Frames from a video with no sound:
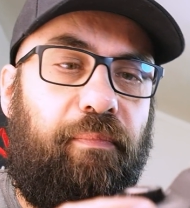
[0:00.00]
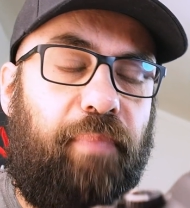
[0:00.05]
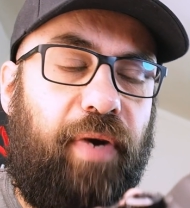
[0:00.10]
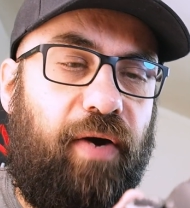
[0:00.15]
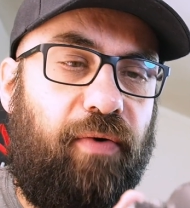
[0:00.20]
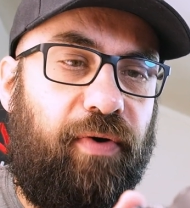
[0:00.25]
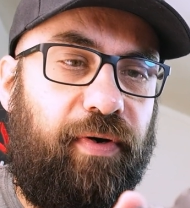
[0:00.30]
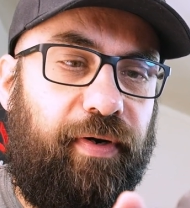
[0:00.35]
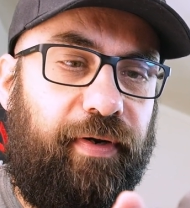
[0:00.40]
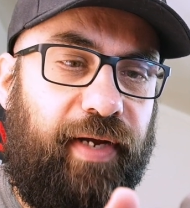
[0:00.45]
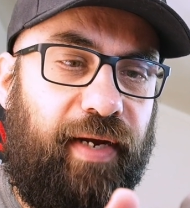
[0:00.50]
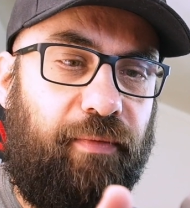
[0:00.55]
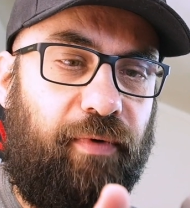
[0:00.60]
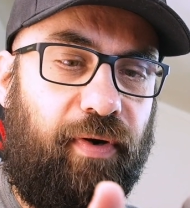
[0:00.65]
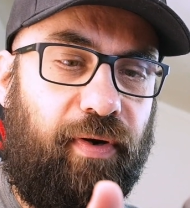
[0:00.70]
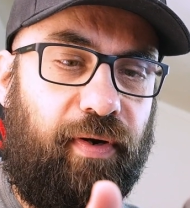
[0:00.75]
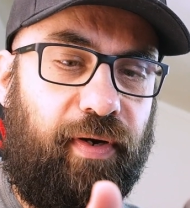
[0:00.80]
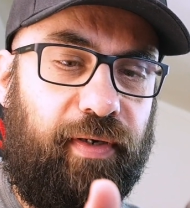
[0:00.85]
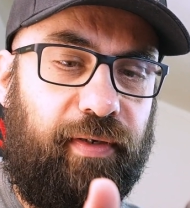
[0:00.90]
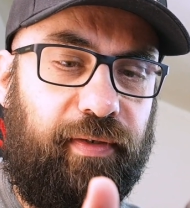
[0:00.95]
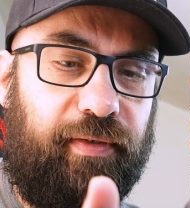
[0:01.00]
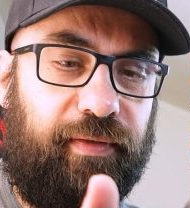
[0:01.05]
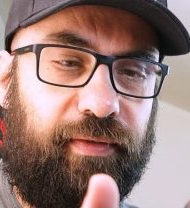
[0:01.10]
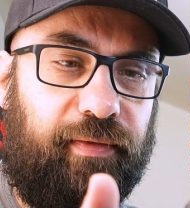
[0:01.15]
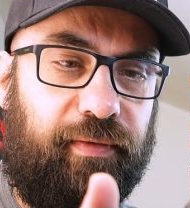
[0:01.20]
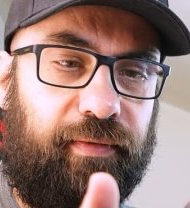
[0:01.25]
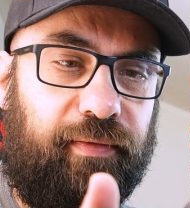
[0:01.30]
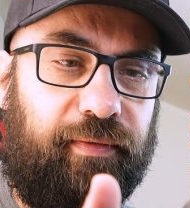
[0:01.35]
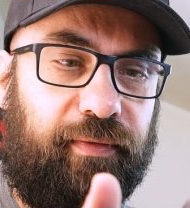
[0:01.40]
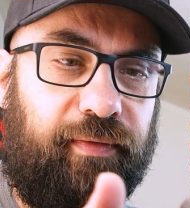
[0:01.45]
power the camera on,
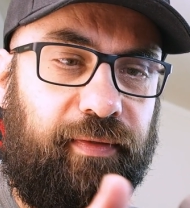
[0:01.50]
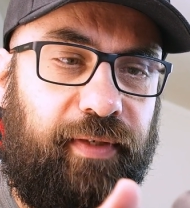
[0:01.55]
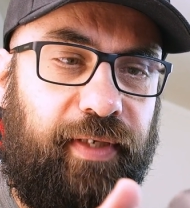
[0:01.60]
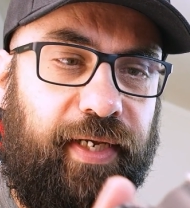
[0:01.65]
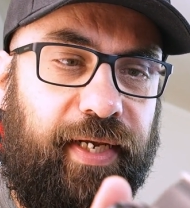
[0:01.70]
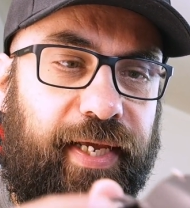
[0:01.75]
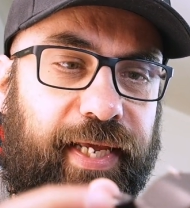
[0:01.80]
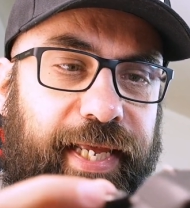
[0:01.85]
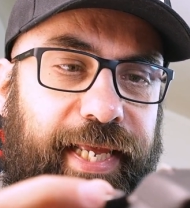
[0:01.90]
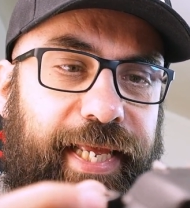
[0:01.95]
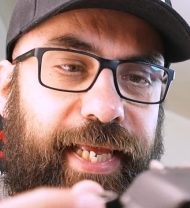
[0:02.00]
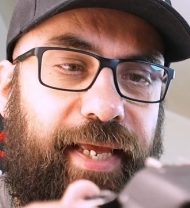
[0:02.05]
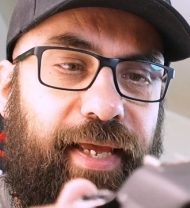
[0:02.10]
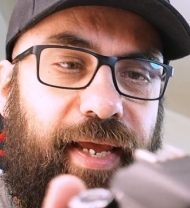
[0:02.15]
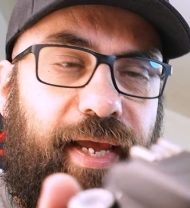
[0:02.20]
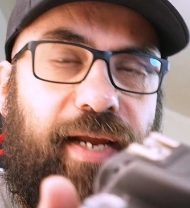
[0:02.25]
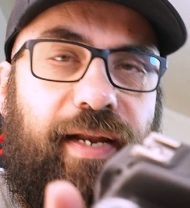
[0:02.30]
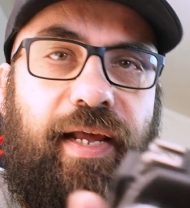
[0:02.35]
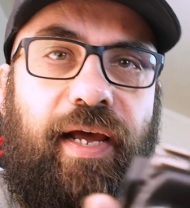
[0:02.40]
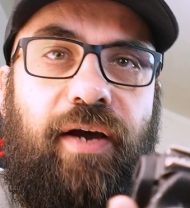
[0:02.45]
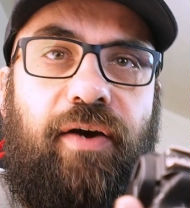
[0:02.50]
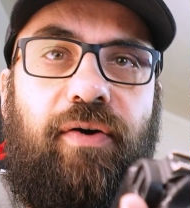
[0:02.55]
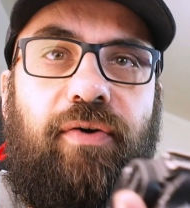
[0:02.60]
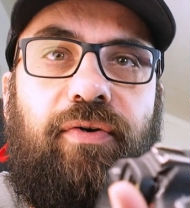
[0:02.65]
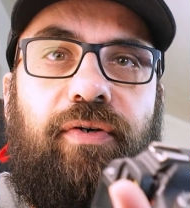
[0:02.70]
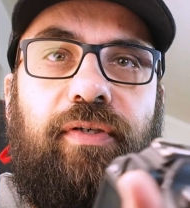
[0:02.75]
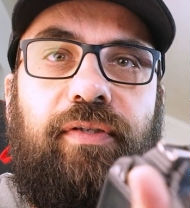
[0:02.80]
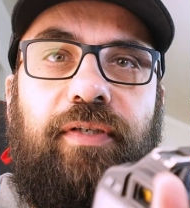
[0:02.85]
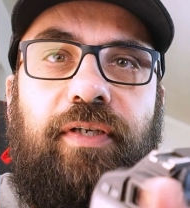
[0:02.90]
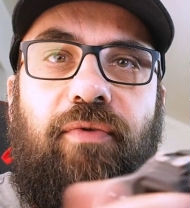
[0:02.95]
and now
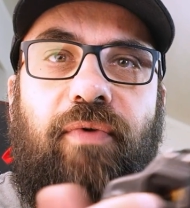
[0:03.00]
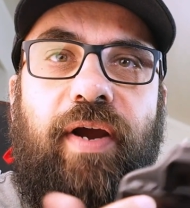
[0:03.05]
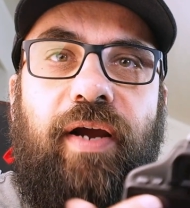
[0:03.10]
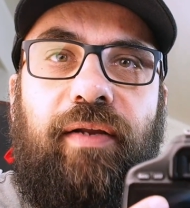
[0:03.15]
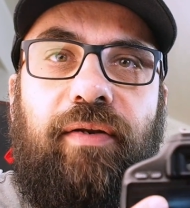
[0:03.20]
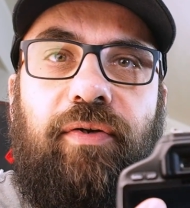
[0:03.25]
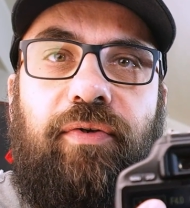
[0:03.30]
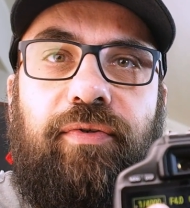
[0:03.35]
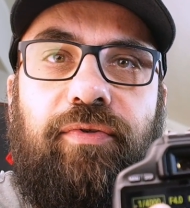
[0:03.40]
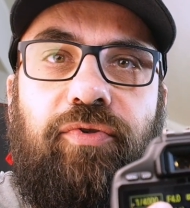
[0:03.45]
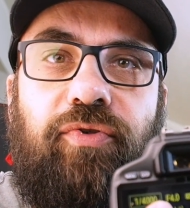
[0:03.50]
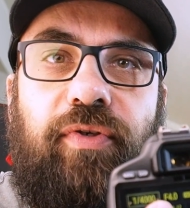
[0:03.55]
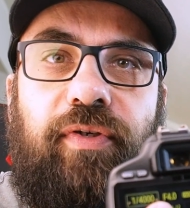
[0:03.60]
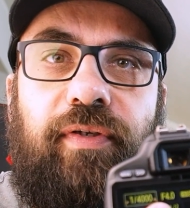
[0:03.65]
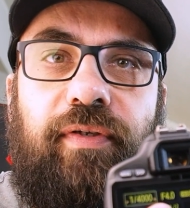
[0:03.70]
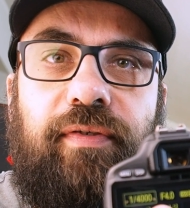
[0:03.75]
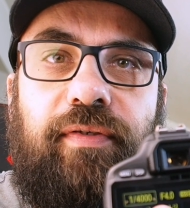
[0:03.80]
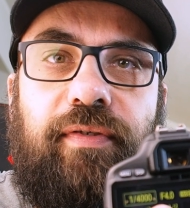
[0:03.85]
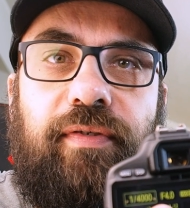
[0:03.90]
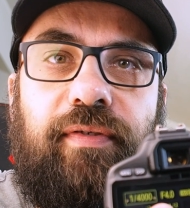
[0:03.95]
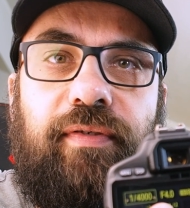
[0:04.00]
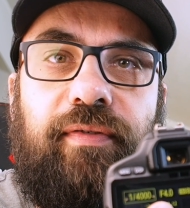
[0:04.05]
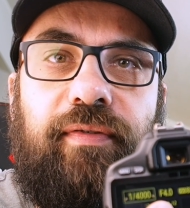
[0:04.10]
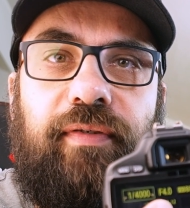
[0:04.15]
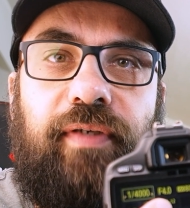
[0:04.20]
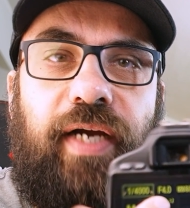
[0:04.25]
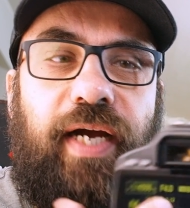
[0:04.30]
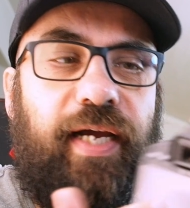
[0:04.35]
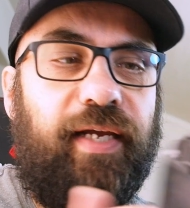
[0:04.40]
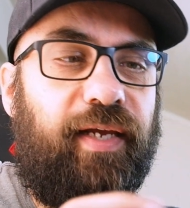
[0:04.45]
on the regular controls,
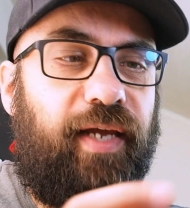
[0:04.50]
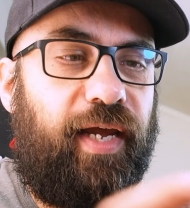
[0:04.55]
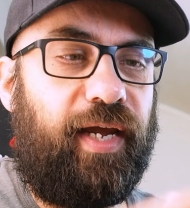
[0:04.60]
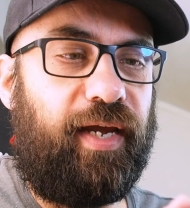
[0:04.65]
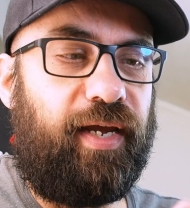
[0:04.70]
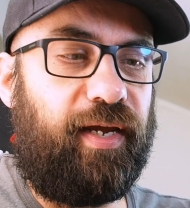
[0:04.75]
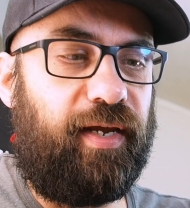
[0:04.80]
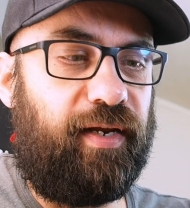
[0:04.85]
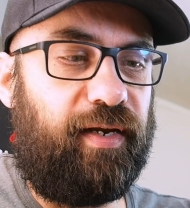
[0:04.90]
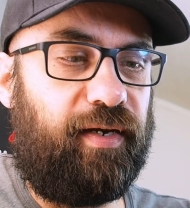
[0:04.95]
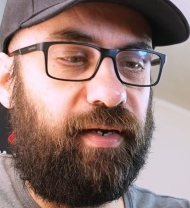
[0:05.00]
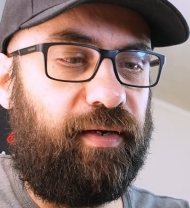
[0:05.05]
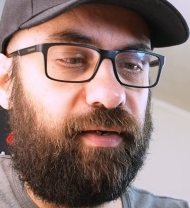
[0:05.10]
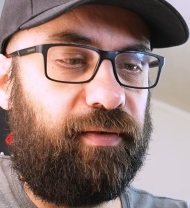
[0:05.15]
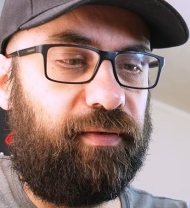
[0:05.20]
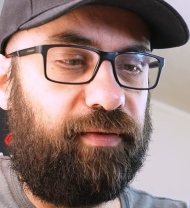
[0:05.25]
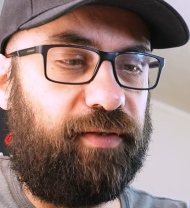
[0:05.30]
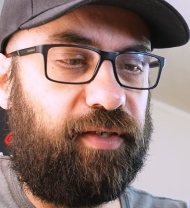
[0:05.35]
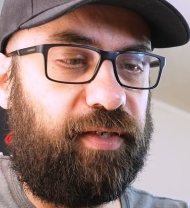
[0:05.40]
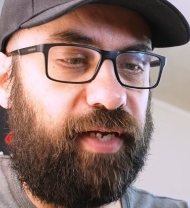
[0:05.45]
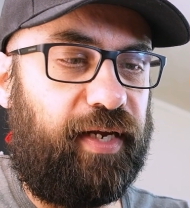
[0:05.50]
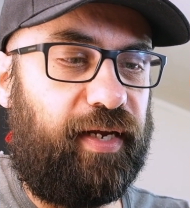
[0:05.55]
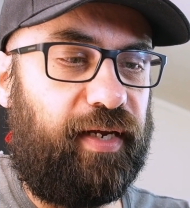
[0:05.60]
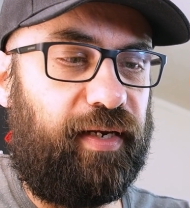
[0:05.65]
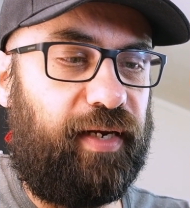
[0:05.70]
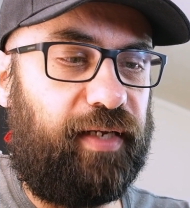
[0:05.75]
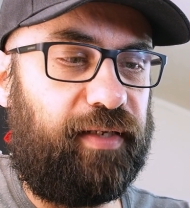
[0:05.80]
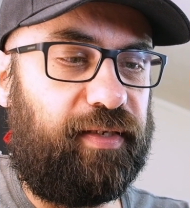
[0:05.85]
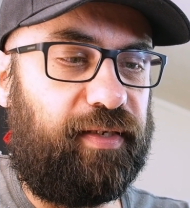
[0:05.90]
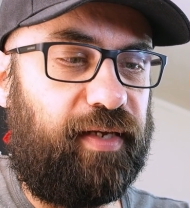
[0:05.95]
I can say,
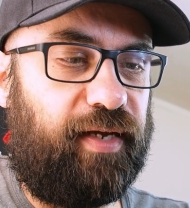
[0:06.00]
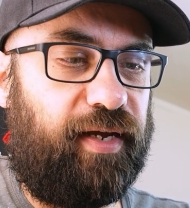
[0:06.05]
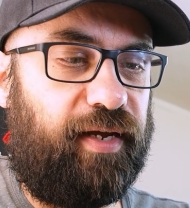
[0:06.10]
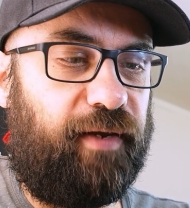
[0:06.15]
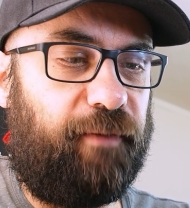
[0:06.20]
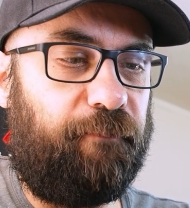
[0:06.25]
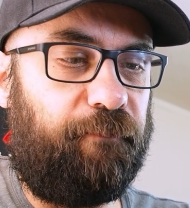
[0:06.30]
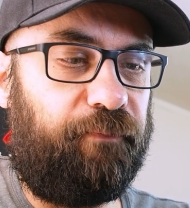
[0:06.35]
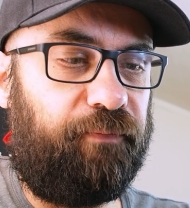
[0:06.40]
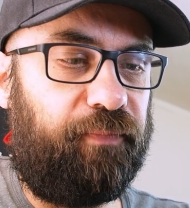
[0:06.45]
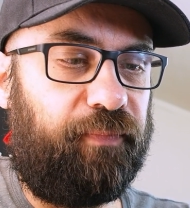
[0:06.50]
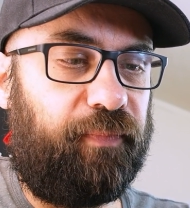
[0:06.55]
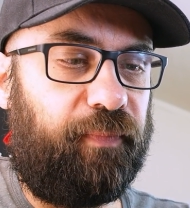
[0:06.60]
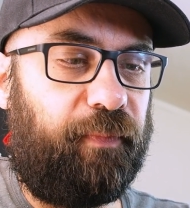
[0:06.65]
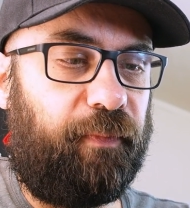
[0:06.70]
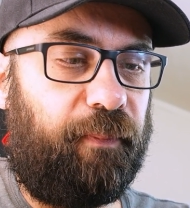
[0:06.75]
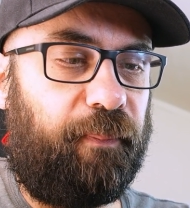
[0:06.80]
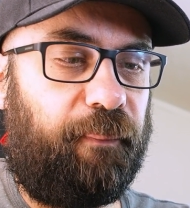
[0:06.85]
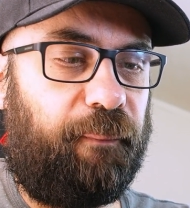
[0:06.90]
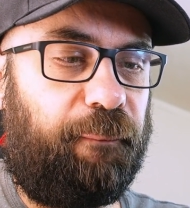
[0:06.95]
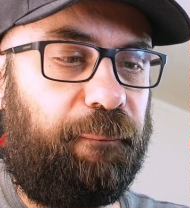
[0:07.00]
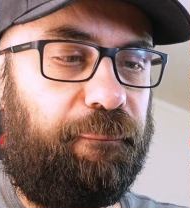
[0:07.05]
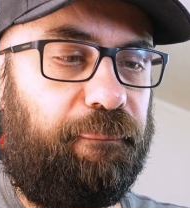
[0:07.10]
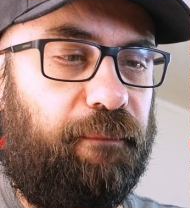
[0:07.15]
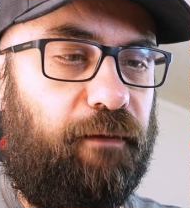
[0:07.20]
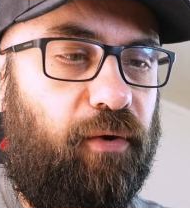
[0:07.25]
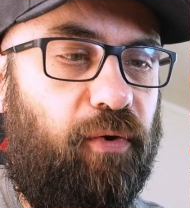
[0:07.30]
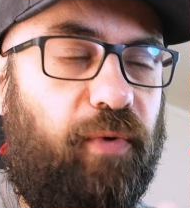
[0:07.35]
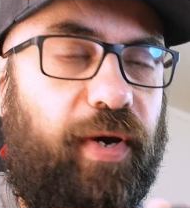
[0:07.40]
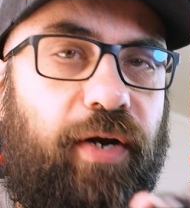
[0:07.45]
let's say,
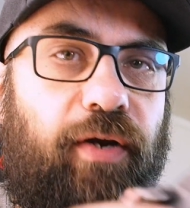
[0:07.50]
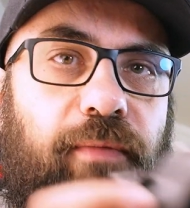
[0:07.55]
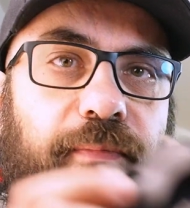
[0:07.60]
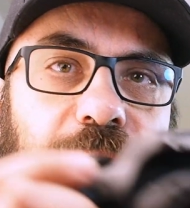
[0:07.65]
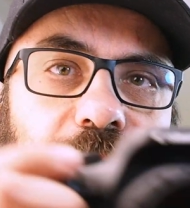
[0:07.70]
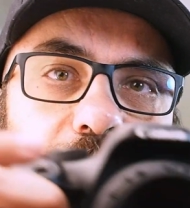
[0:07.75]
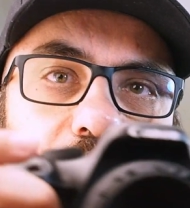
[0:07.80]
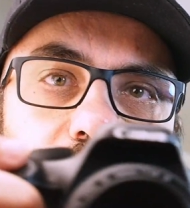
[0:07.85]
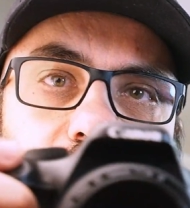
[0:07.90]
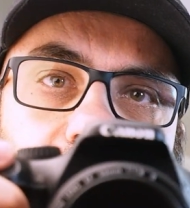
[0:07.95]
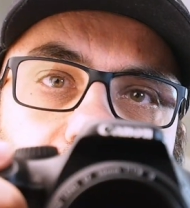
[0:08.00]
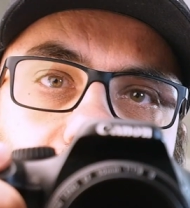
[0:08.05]
wide open.